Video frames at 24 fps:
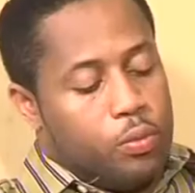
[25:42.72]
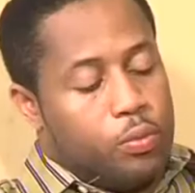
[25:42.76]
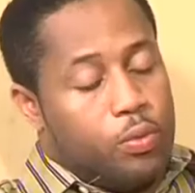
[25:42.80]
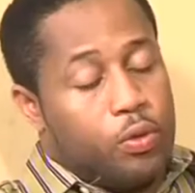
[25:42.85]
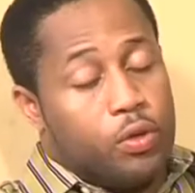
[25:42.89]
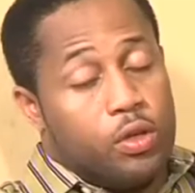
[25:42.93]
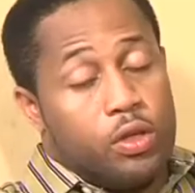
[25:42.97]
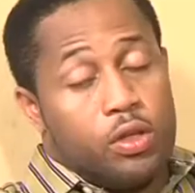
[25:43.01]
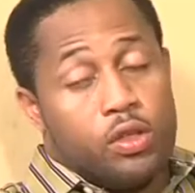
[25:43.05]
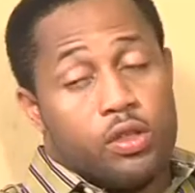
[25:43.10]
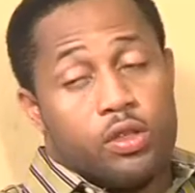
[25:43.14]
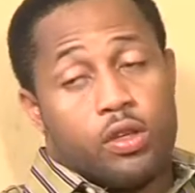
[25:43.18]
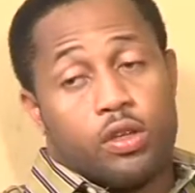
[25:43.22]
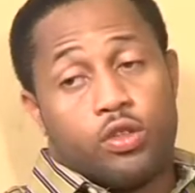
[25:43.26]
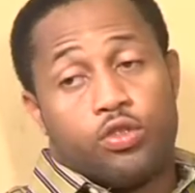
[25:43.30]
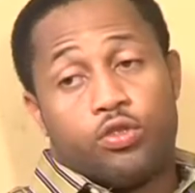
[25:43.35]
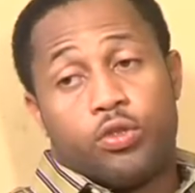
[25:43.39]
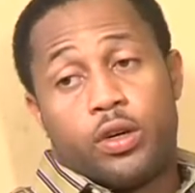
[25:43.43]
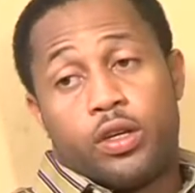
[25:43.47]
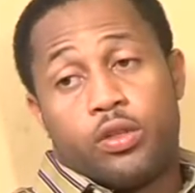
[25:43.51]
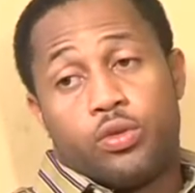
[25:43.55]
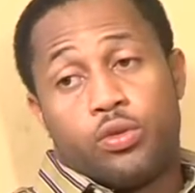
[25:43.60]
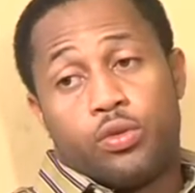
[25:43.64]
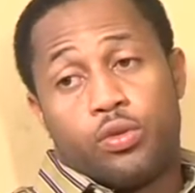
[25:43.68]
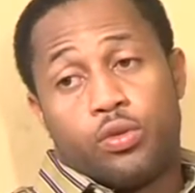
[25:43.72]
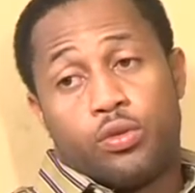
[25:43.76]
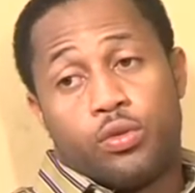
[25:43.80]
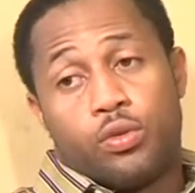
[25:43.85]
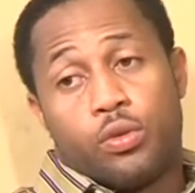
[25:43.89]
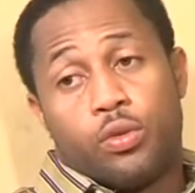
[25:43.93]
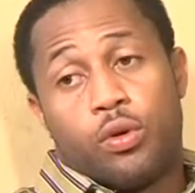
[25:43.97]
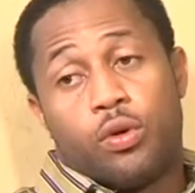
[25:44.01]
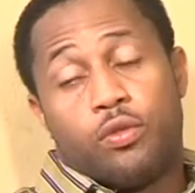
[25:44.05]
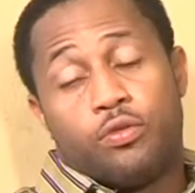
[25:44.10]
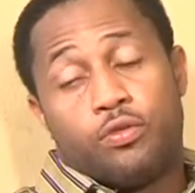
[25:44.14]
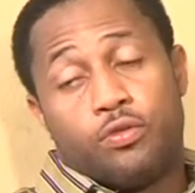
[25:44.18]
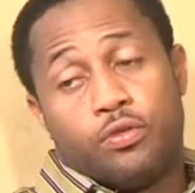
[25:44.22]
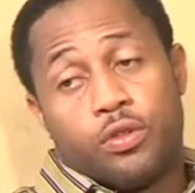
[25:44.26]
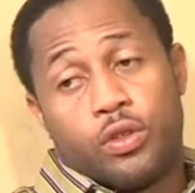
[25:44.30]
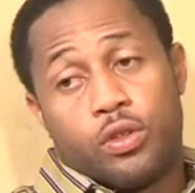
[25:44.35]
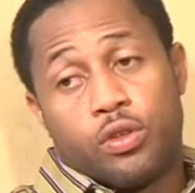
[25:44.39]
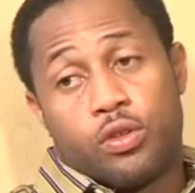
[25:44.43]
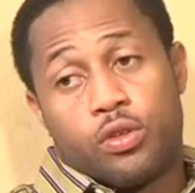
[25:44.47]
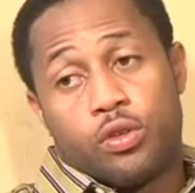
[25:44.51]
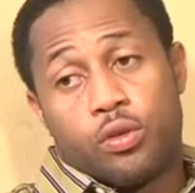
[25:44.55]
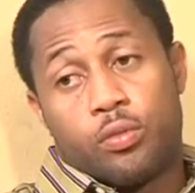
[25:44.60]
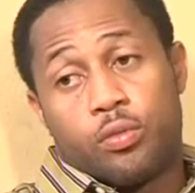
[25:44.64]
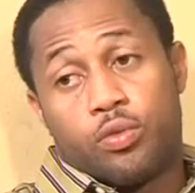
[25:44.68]
the police, are trying to
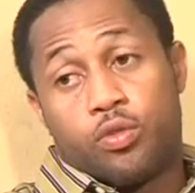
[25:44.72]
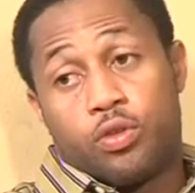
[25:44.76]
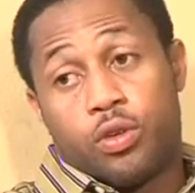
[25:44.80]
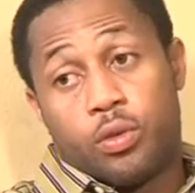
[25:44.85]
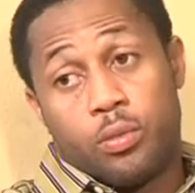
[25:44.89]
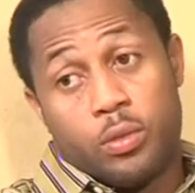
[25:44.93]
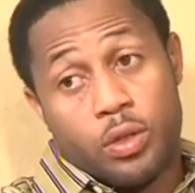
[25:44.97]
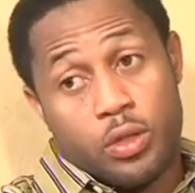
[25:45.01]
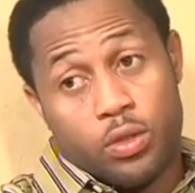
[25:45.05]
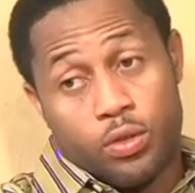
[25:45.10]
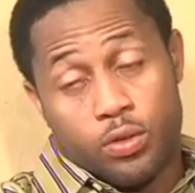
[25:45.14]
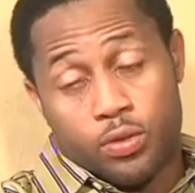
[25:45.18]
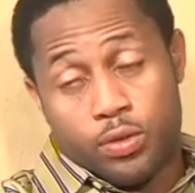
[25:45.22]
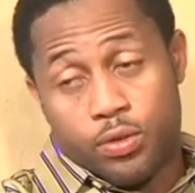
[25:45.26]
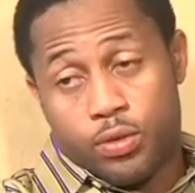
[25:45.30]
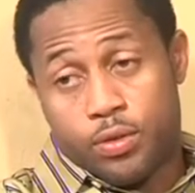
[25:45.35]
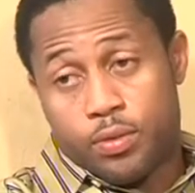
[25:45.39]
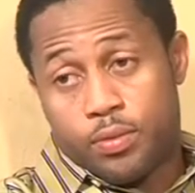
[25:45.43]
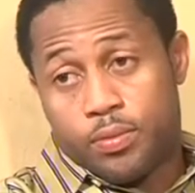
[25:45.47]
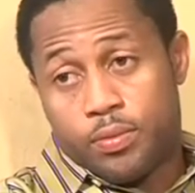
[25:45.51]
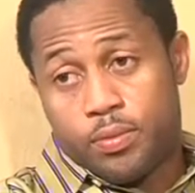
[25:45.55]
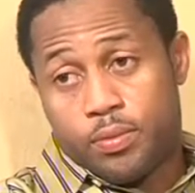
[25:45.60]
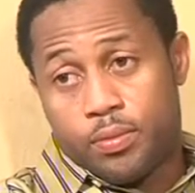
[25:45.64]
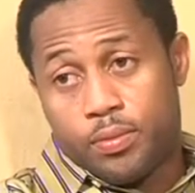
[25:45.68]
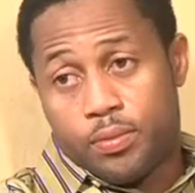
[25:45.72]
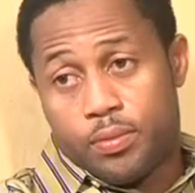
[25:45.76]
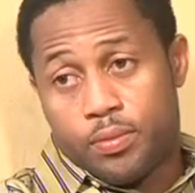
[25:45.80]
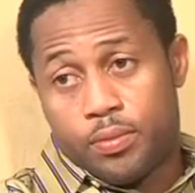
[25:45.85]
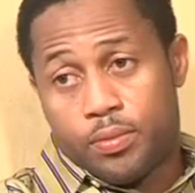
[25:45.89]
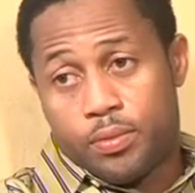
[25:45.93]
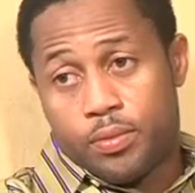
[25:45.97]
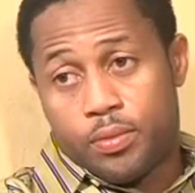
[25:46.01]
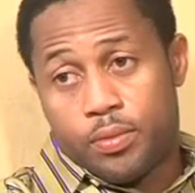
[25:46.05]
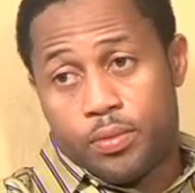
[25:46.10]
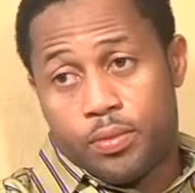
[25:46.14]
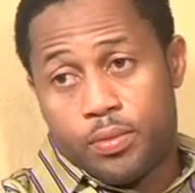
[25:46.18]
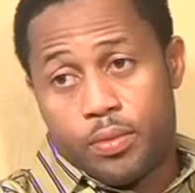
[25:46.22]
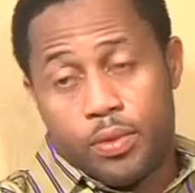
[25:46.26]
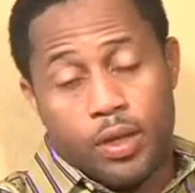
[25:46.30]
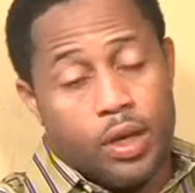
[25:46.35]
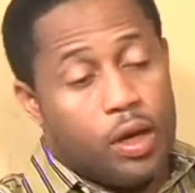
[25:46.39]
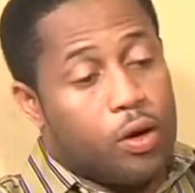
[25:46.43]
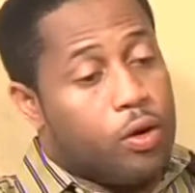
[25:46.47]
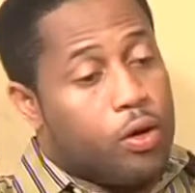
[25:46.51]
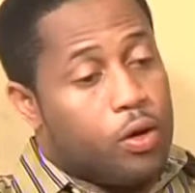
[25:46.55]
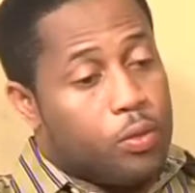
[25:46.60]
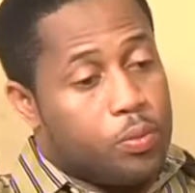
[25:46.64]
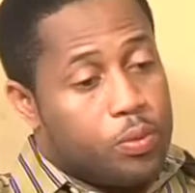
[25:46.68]
unveil some criminals.
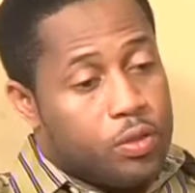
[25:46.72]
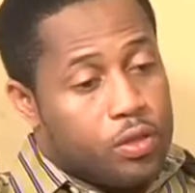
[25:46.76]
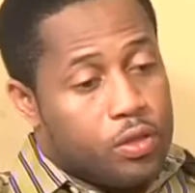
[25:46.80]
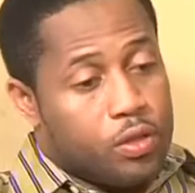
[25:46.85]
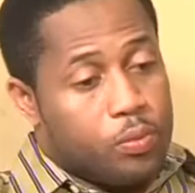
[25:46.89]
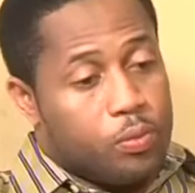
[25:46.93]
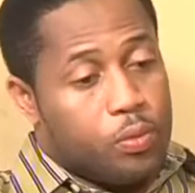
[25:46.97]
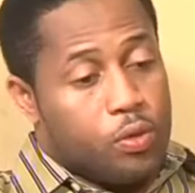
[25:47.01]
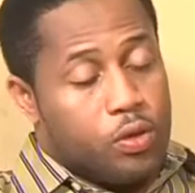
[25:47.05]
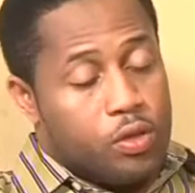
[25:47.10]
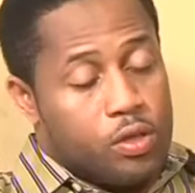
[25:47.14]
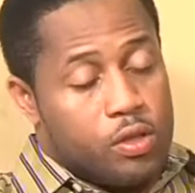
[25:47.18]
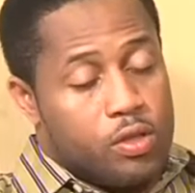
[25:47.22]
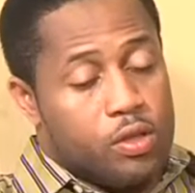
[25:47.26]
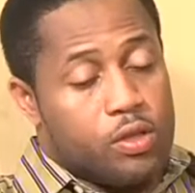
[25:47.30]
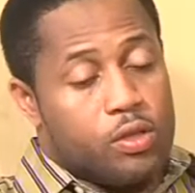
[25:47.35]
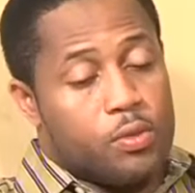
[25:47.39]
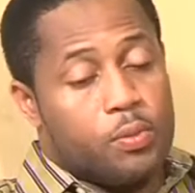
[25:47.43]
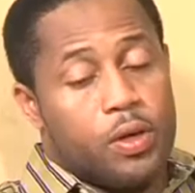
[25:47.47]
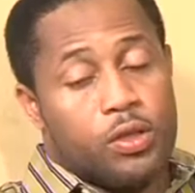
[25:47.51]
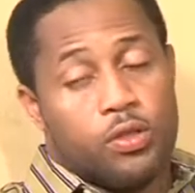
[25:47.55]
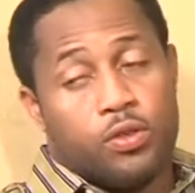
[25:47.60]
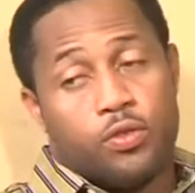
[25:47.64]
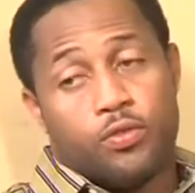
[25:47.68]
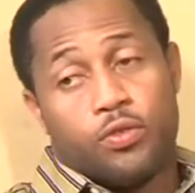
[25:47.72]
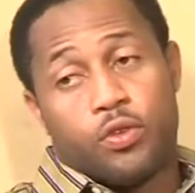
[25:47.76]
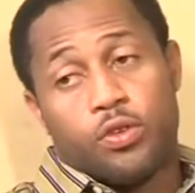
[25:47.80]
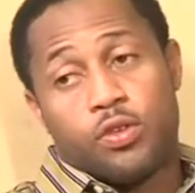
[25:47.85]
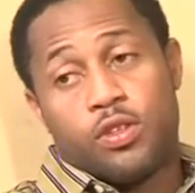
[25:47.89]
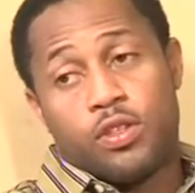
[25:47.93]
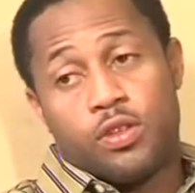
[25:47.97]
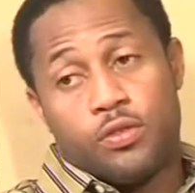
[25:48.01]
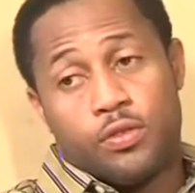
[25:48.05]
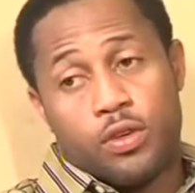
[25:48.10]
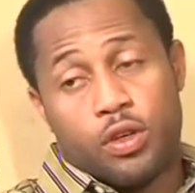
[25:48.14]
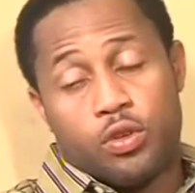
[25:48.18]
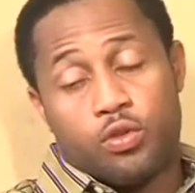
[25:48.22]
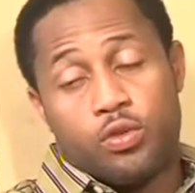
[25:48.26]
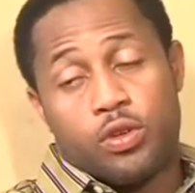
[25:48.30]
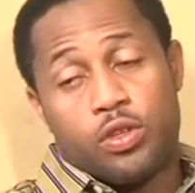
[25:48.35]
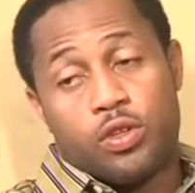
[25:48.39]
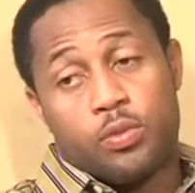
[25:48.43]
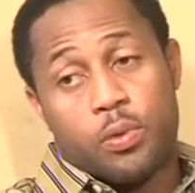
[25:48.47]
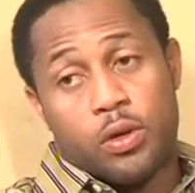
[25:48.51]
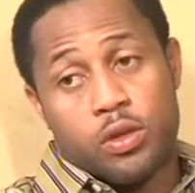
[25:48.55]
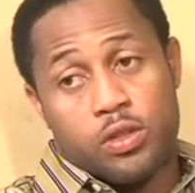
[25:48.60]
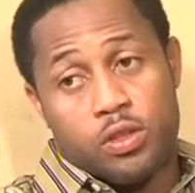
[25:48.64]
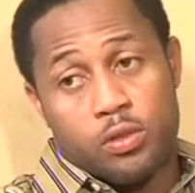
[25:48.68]
Now, helping the police is part of your civic
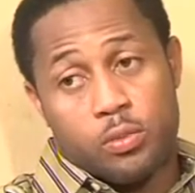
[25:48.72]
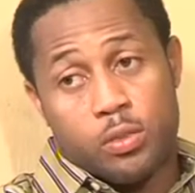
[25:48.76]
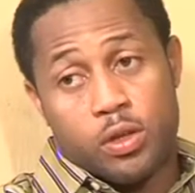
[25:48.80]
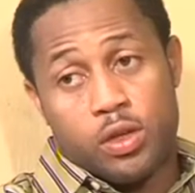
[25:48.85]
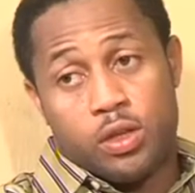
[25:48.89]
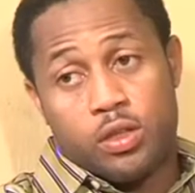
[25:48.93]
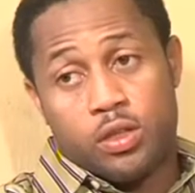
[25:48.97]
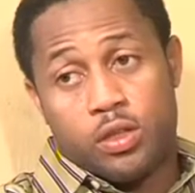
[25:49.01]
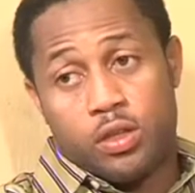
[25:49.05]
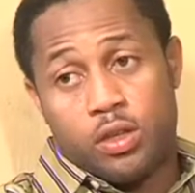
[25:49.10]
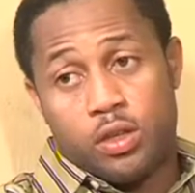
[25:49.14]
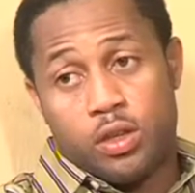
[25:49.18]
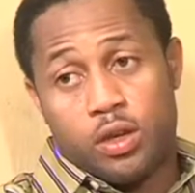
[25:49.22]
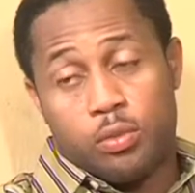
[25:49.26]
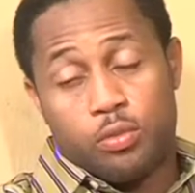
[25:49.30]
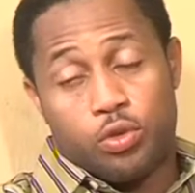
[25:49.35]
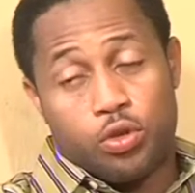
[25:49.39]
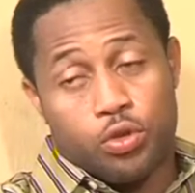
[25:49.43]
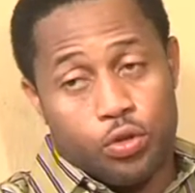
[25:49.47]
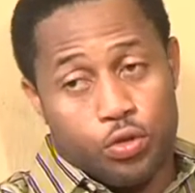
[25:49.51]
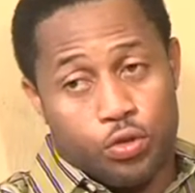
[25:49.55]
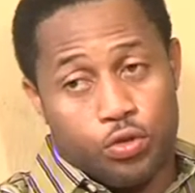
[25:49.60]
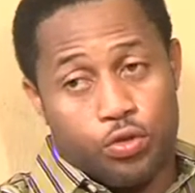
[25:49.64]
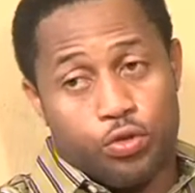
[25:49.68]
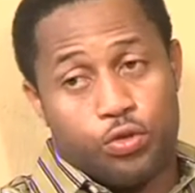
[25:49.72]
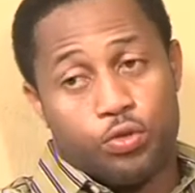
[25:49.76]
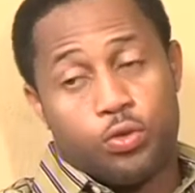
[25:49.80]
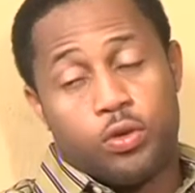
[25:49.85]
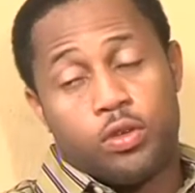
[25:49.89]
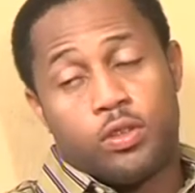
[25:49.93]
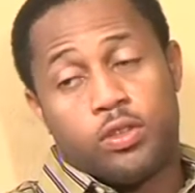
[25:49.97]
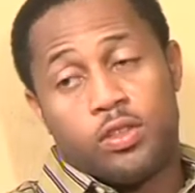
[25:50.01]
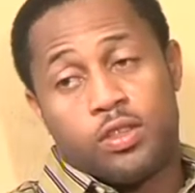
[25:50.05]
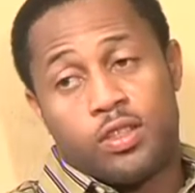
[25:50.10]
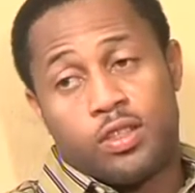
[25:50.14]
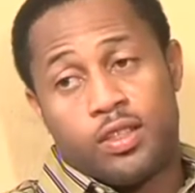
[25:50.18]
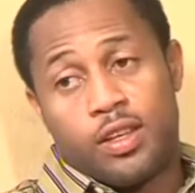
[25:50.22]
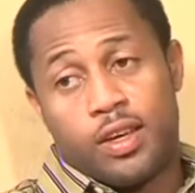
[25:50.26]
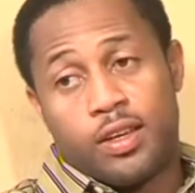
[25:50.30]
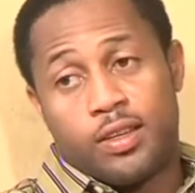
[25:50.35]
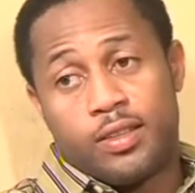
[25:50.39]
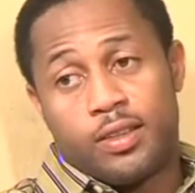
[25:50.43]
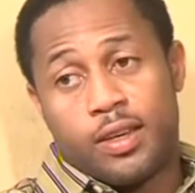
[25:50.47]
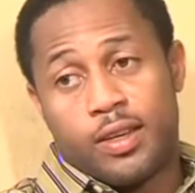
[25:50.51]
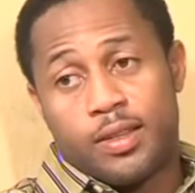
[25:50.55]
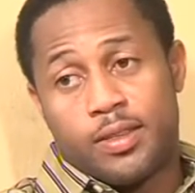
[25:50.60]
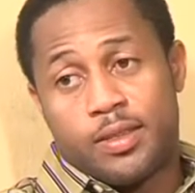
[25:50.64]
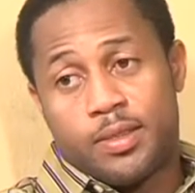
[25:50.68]
responsibility. I'm sure you do
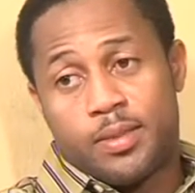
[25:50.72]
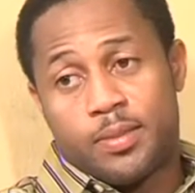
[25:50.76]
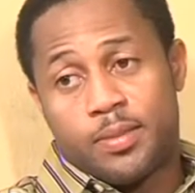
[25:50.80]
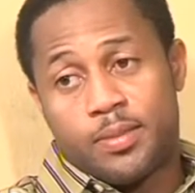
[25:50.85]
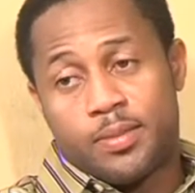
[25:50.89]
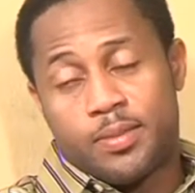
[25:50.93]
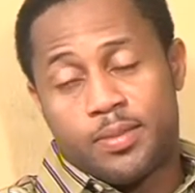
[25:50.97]
understand that.